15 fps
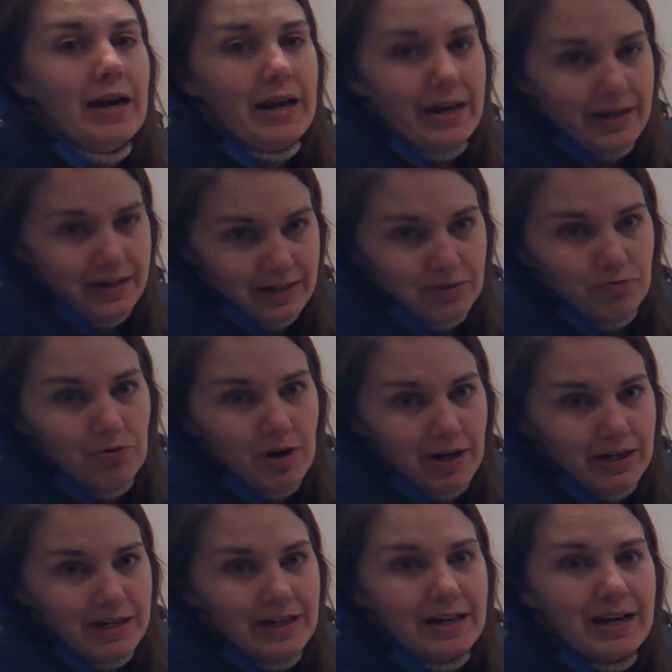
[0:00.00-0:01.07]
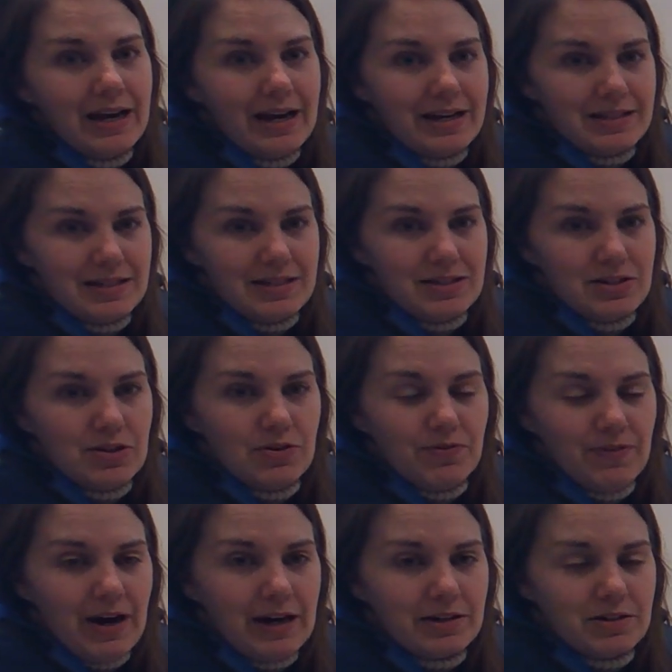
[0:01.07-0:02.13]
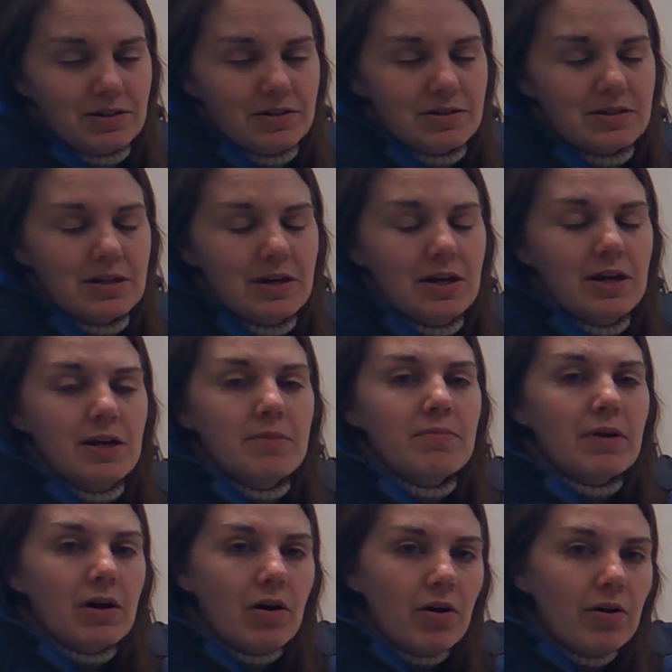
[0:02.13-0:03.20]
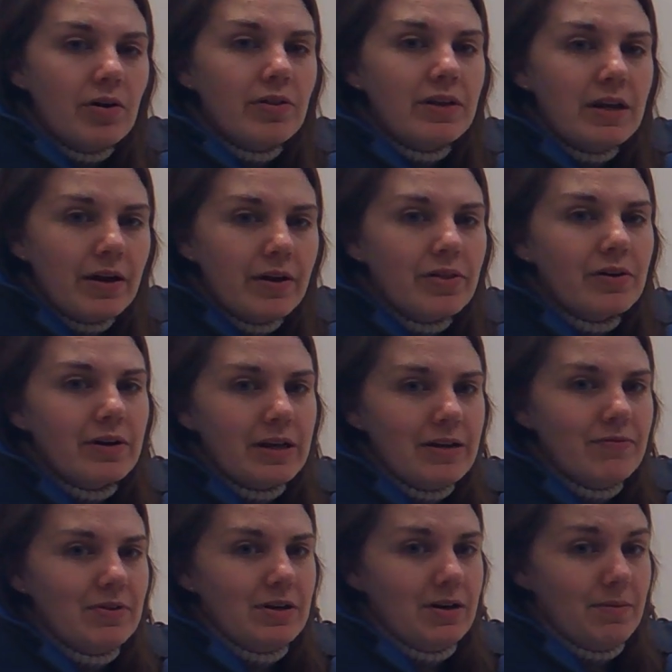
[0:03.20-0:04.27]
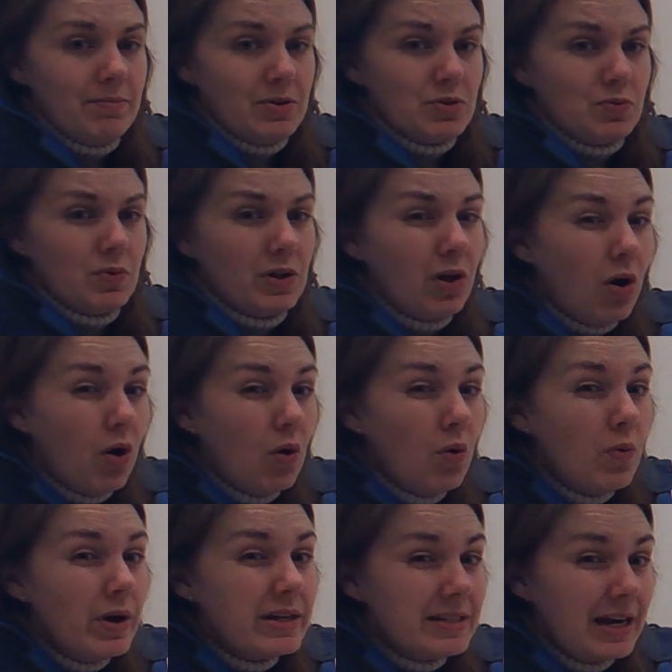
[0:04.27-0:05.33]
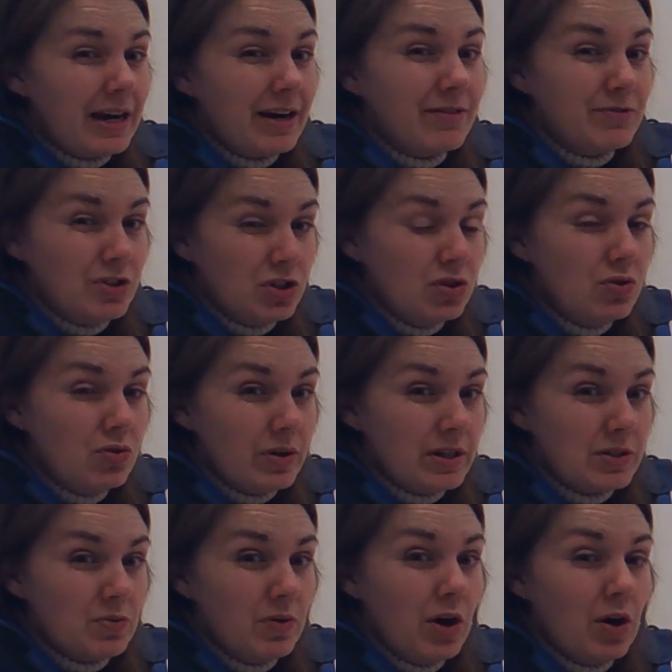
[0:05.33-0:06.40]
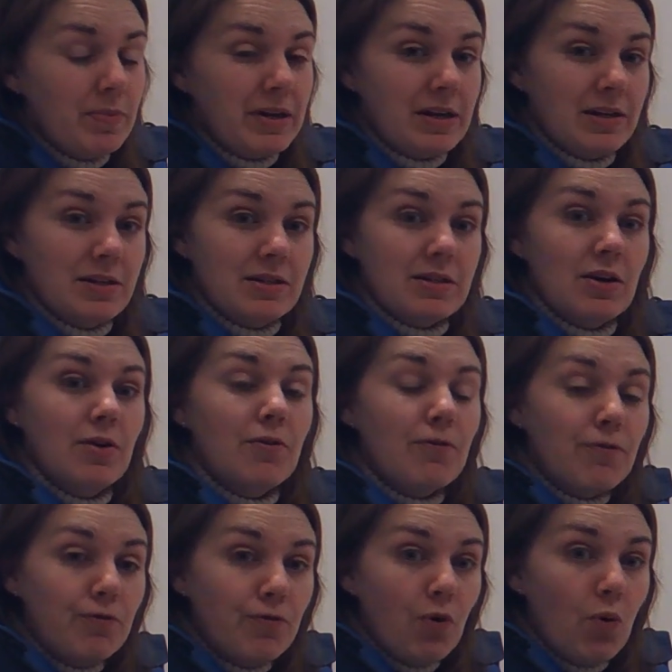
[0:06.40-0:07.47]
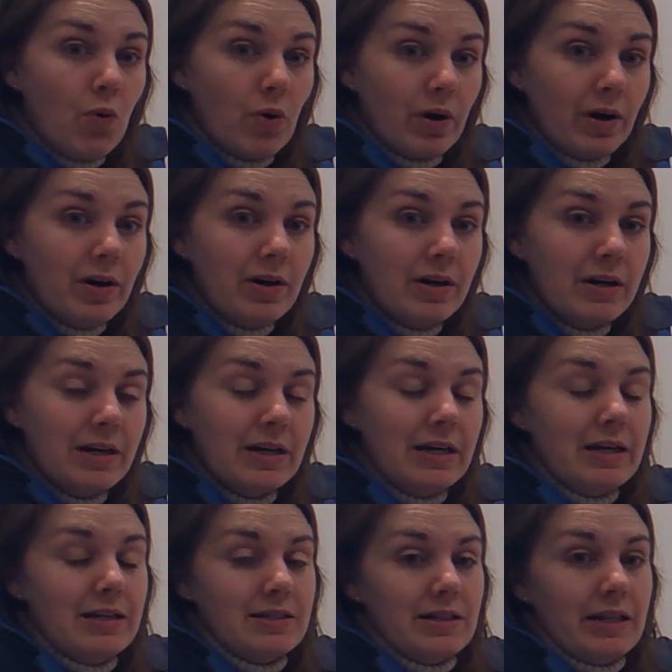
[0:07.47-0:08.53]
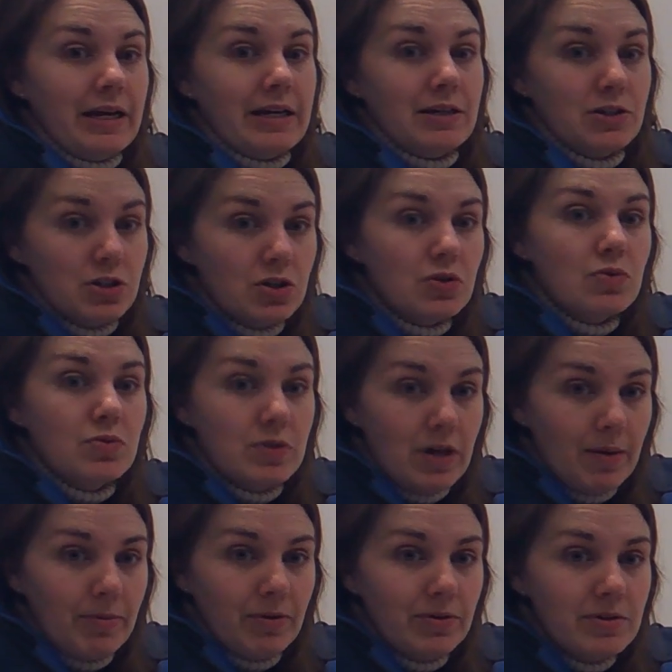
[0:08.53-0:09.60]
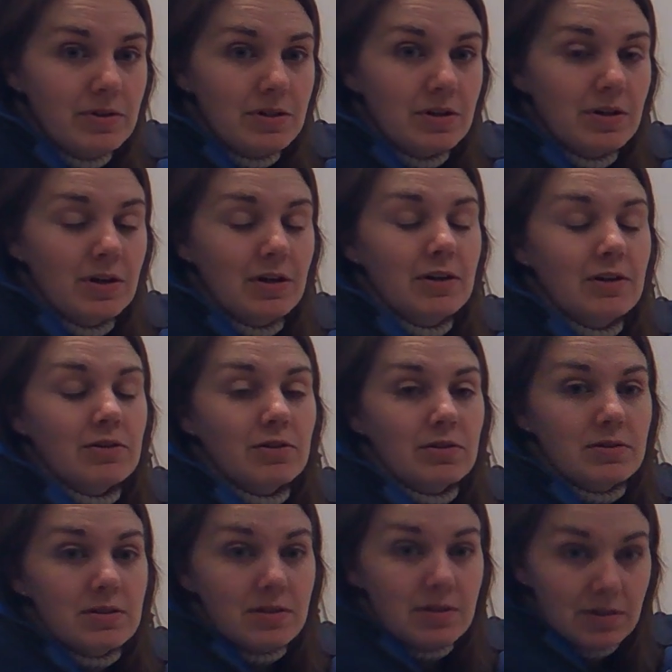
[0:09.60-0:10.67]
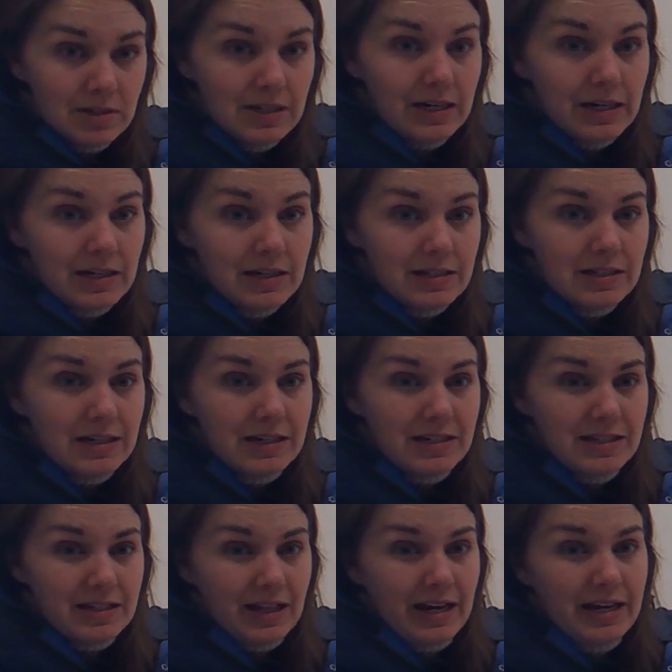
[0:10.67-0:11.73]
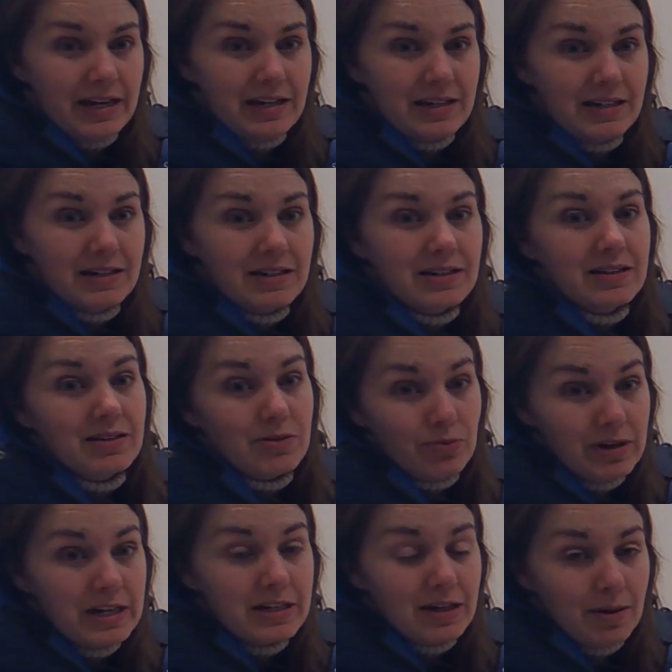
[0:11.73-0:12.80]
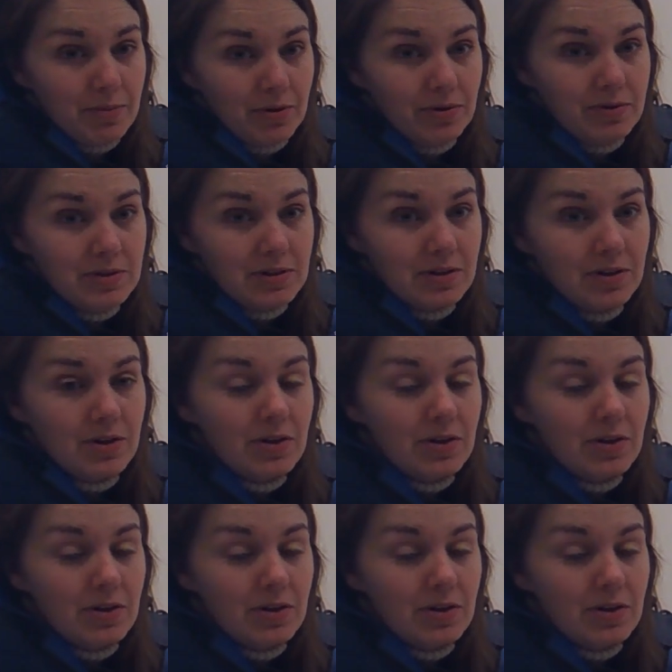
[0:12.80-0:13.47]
and 1 as its 2 factors. But all the other even numbers will always have 2 as well, because 4 is like 2 doubled. 6 is like 3 doubled.